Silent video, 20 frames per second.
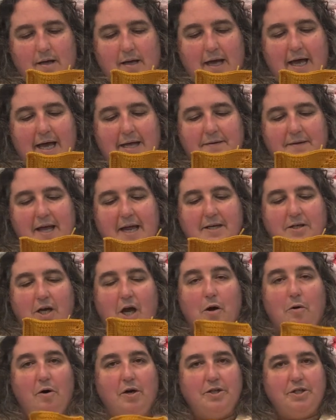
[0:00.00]
and then
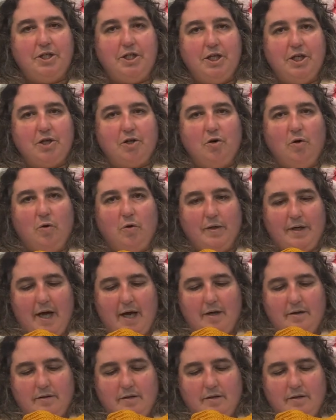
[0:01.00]
go on to your corner.